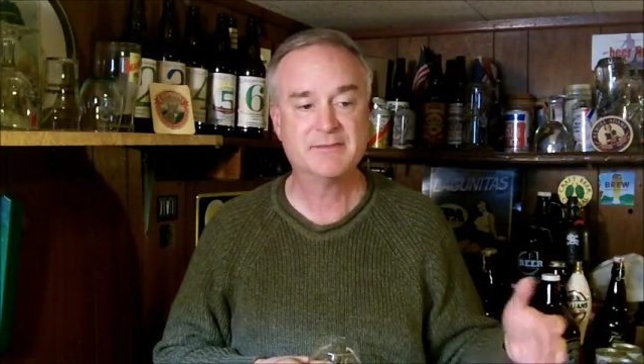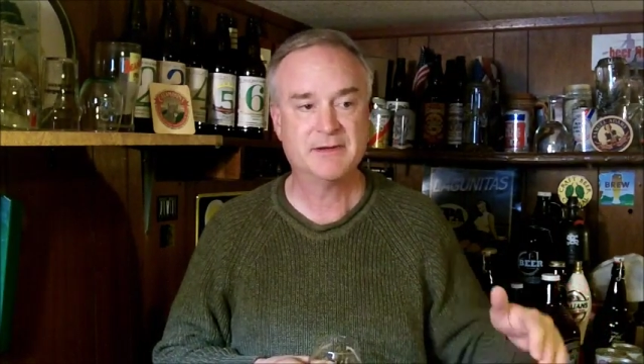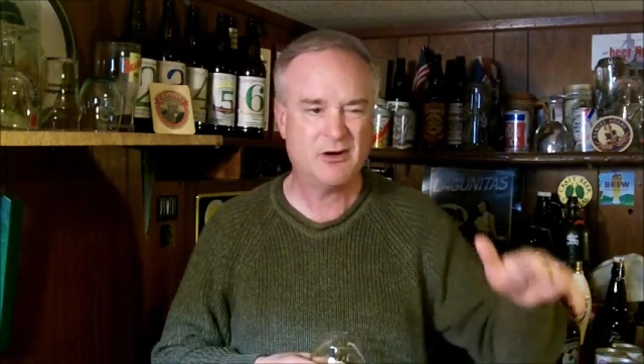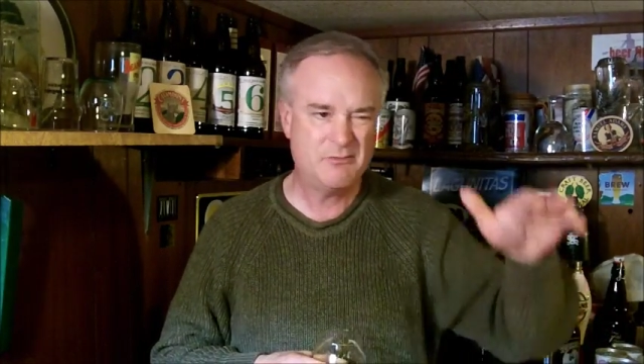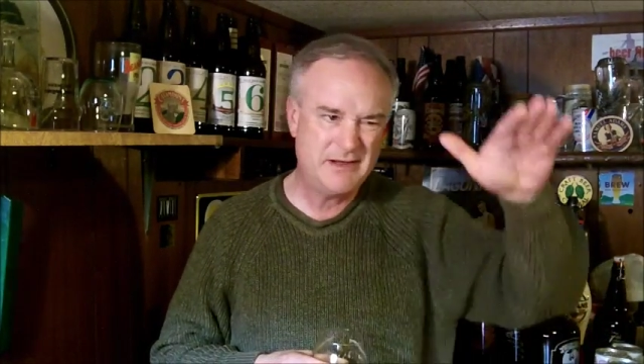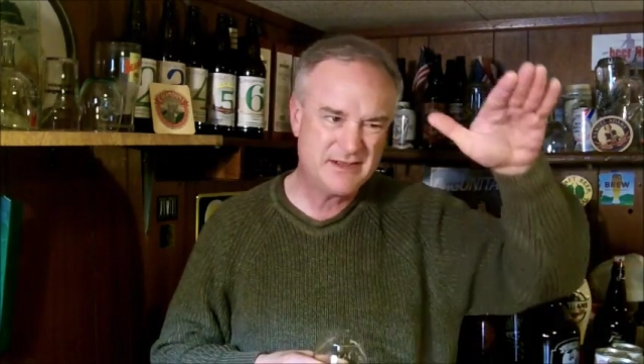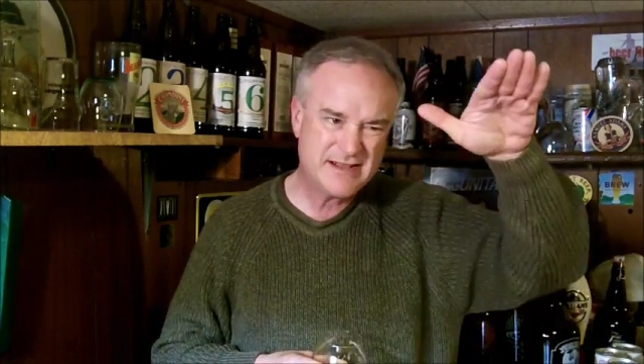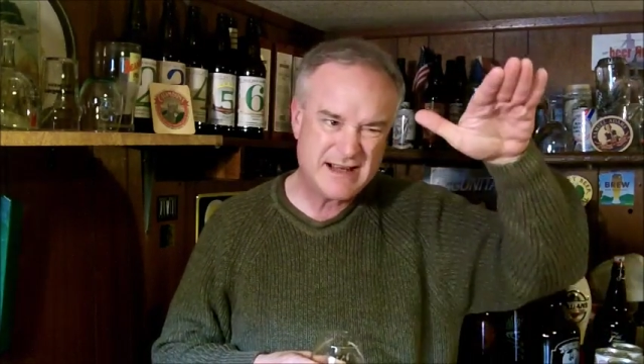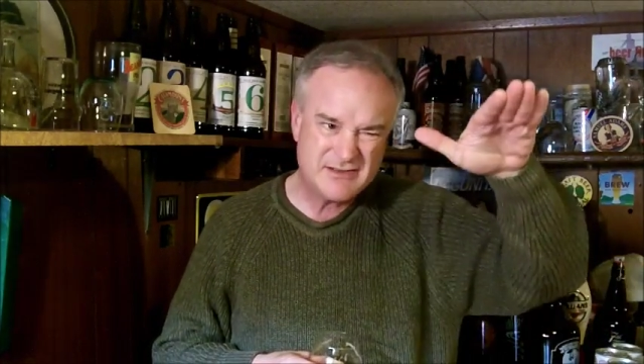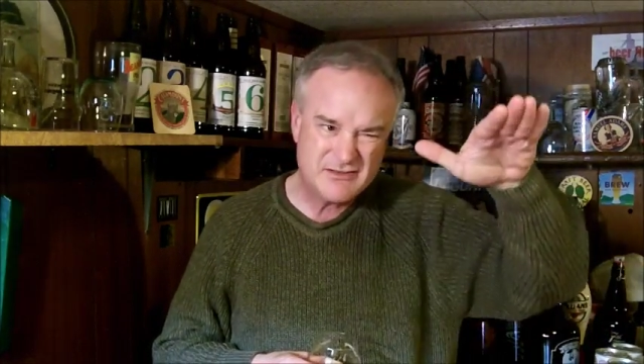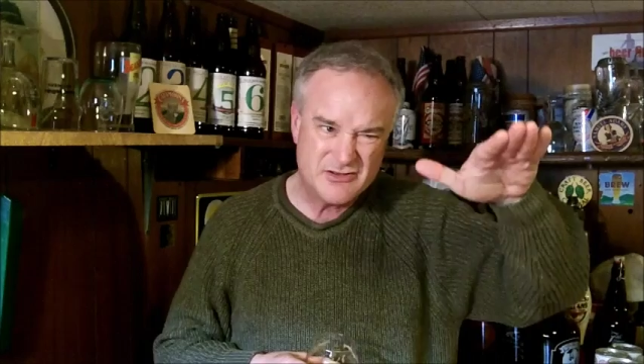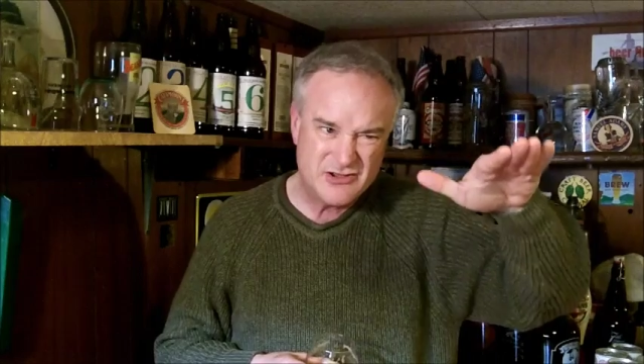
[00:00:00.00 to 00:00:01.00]
but oatmeal
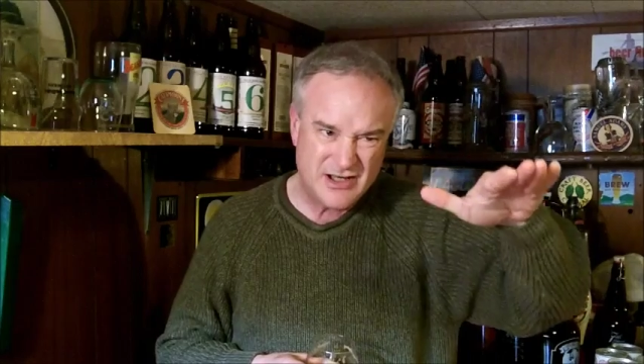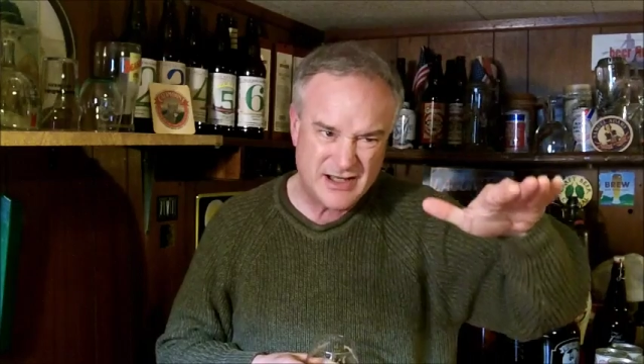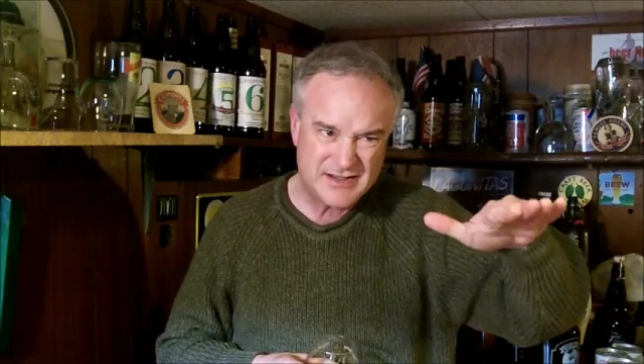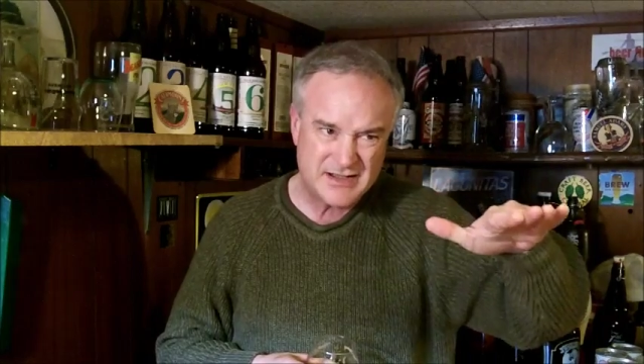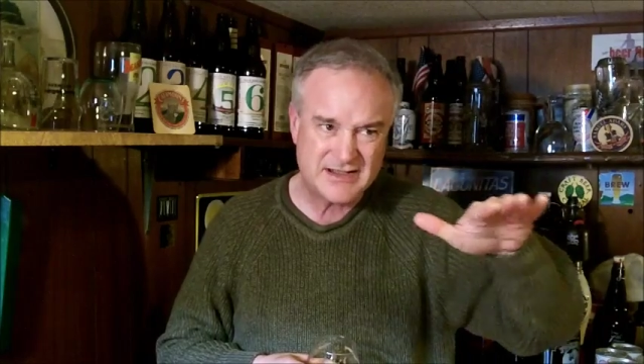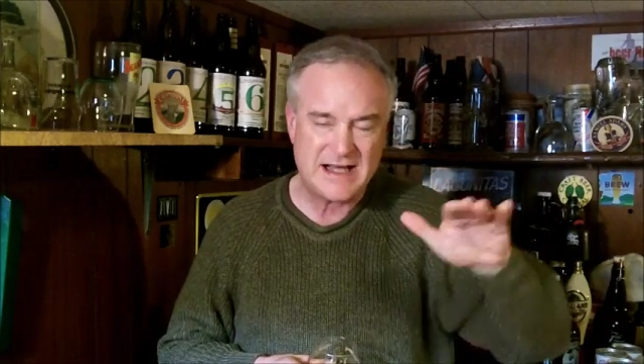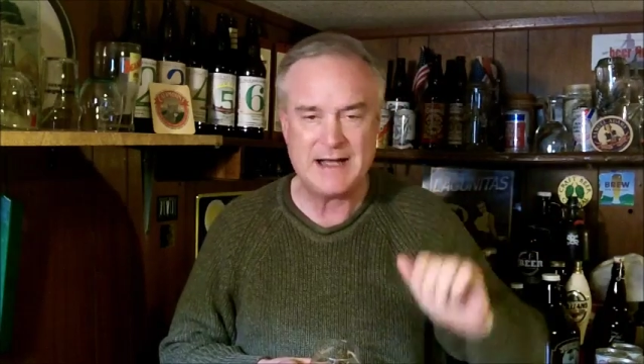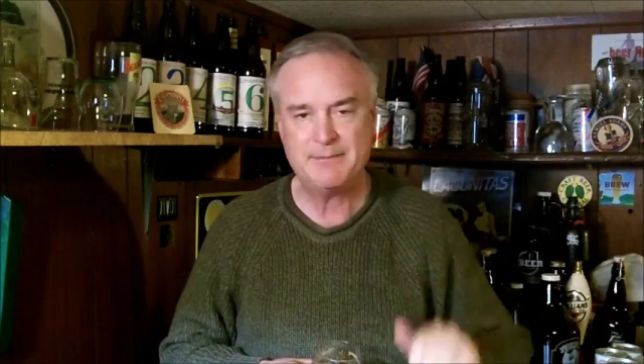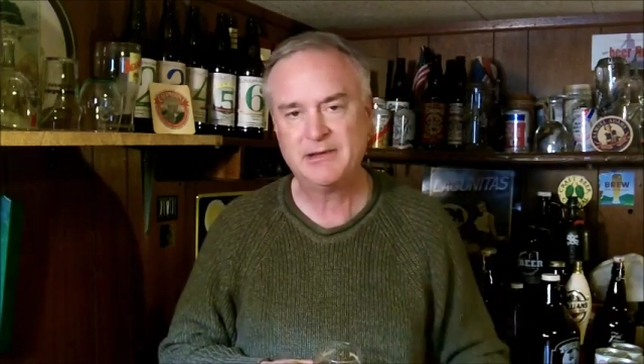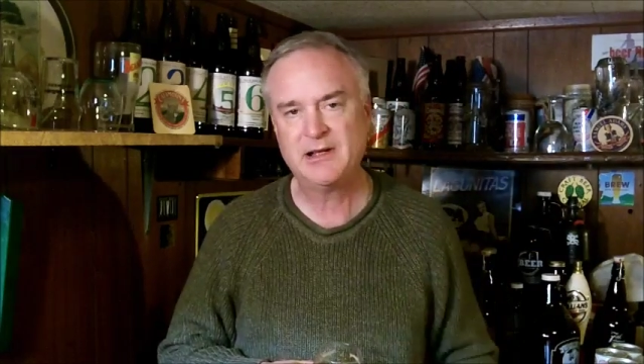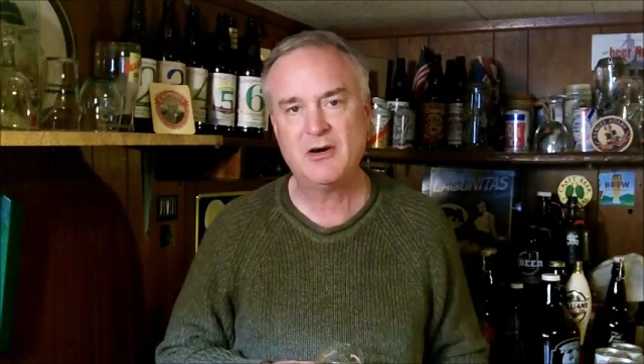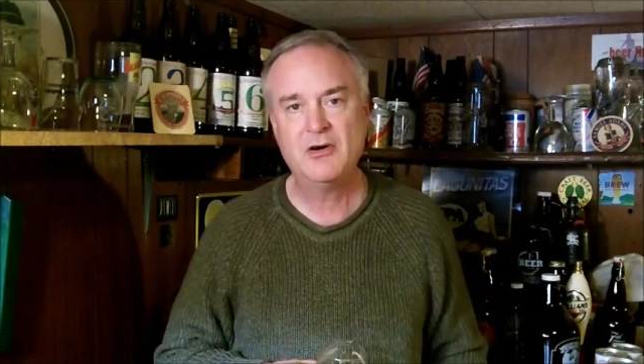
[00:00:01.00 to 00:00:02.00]
stouts are just a tad
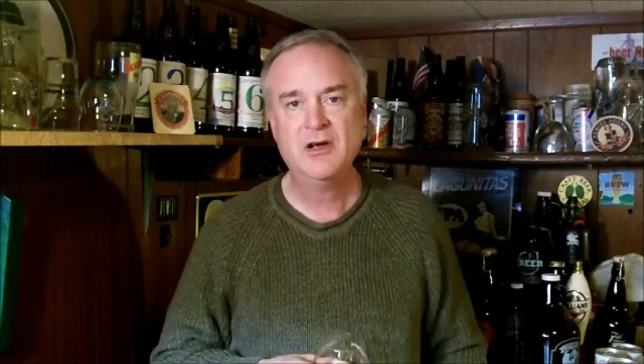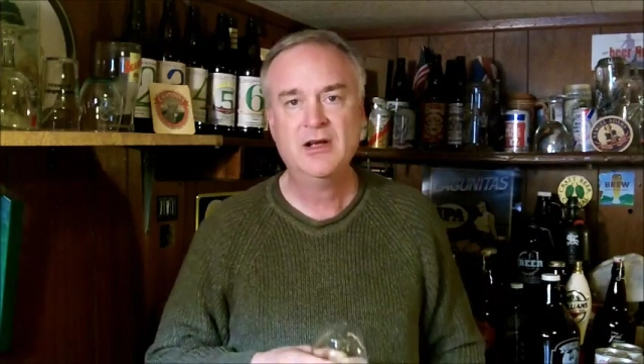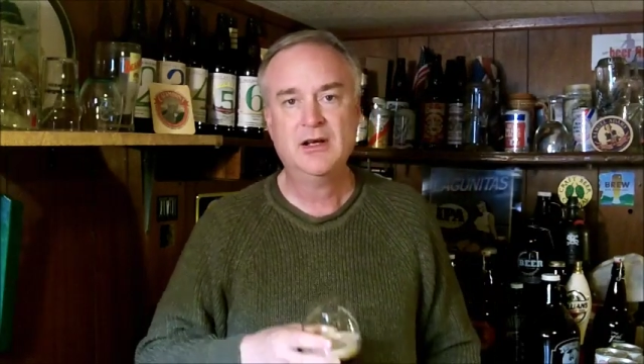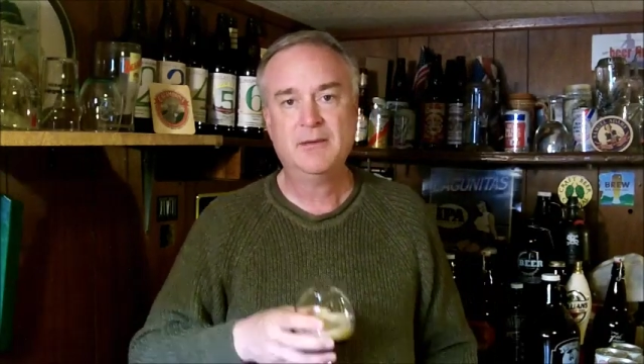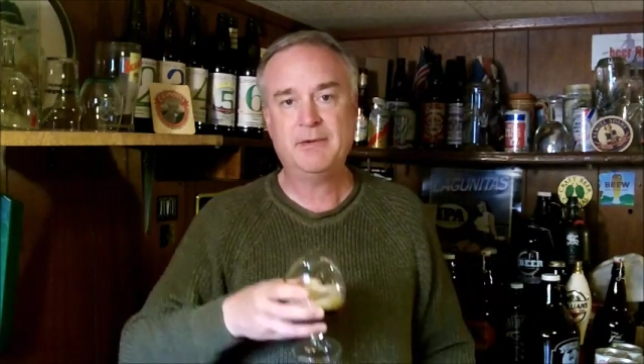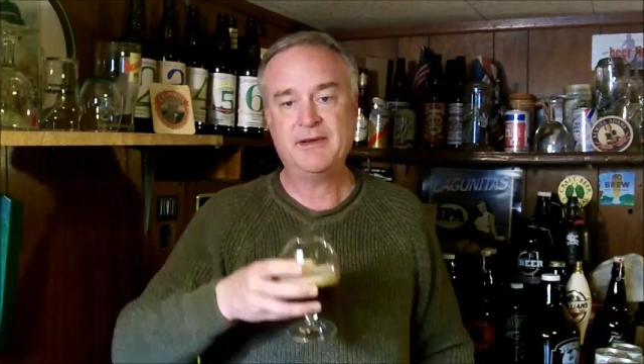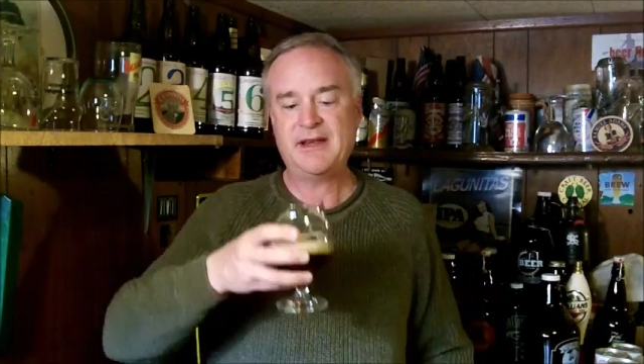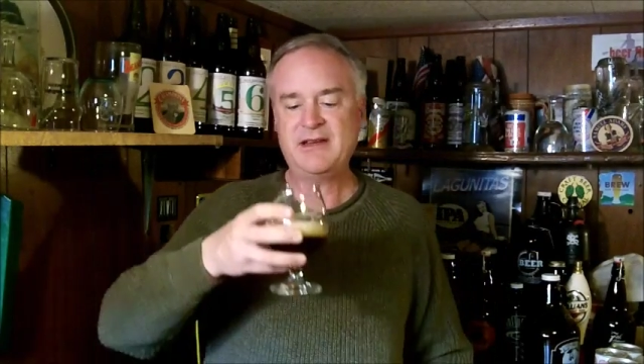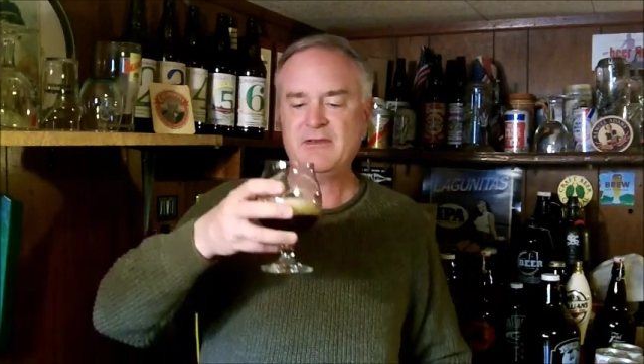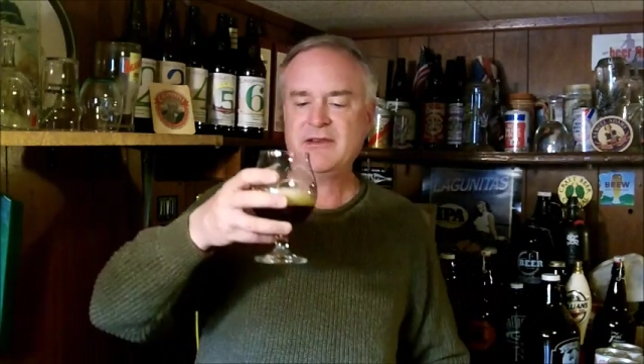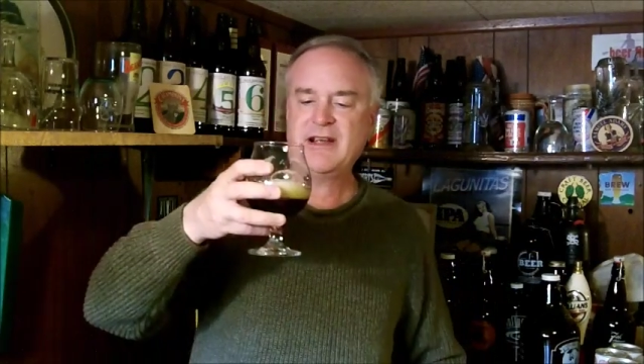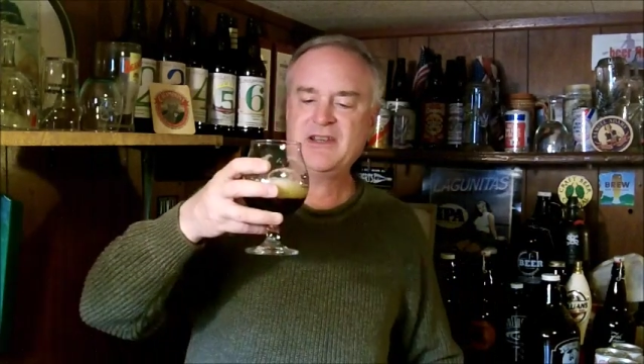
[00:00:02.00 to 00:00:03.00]
below, but they
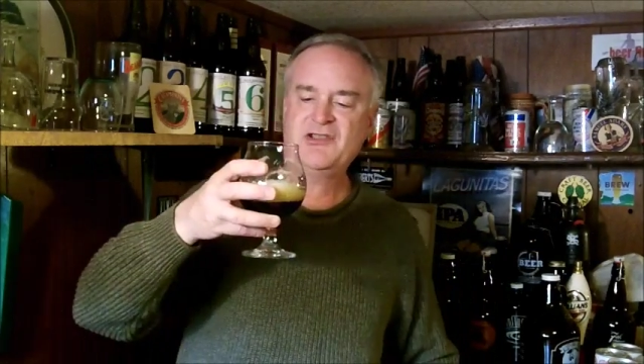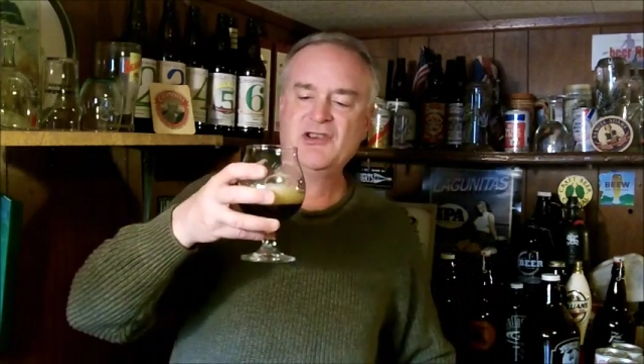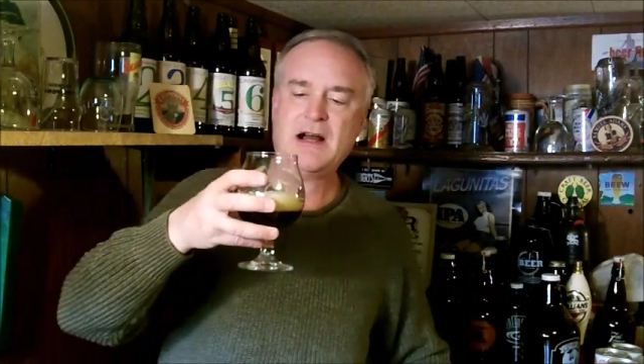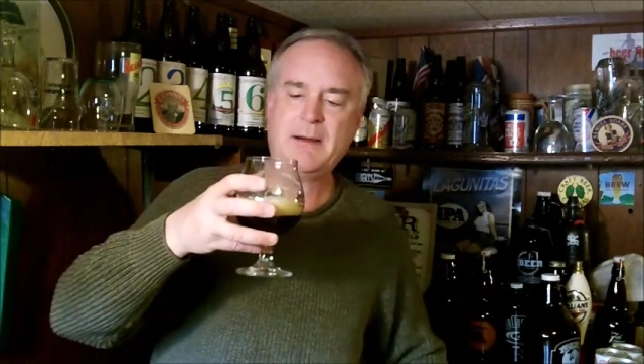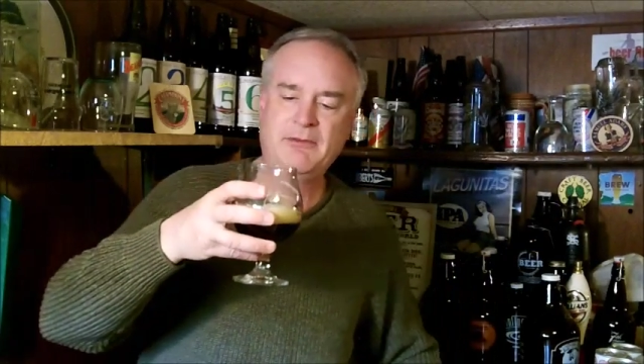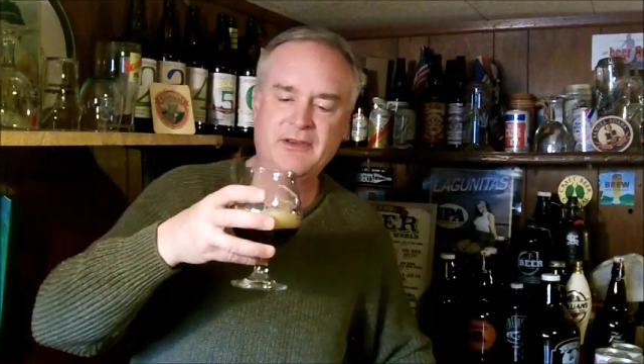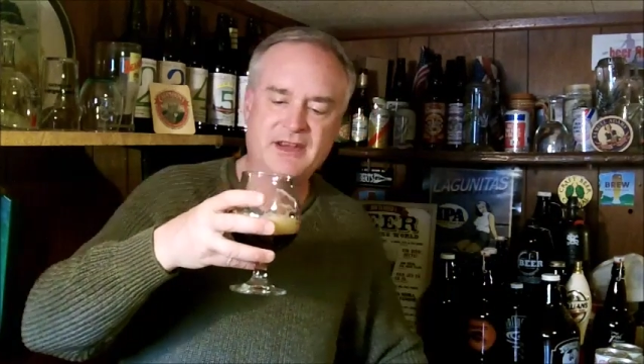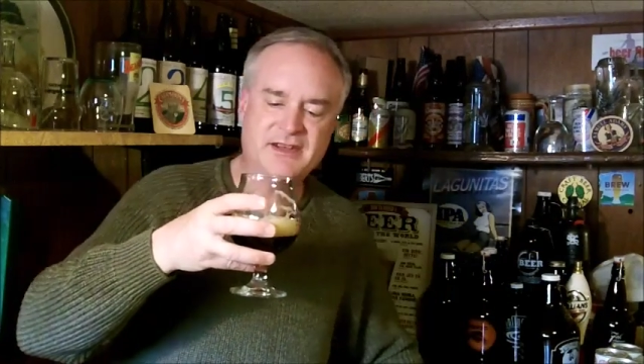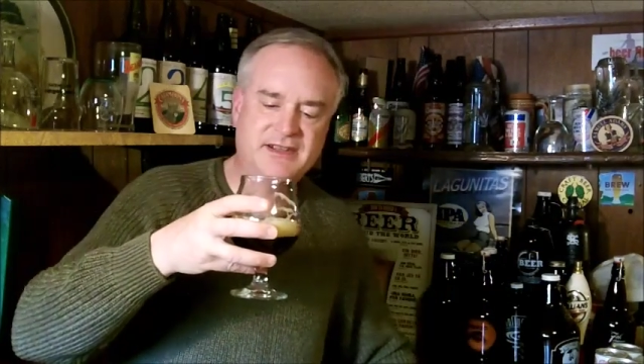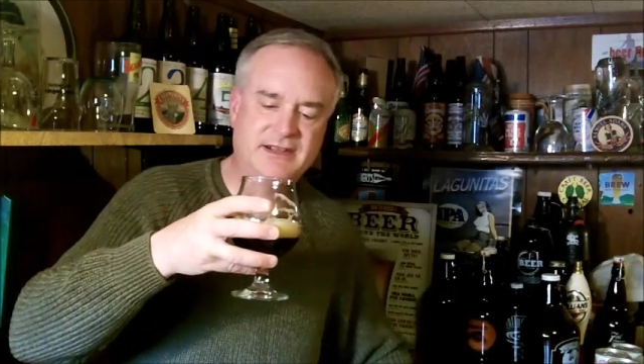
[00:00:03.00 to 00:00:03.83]
do a nice job with this.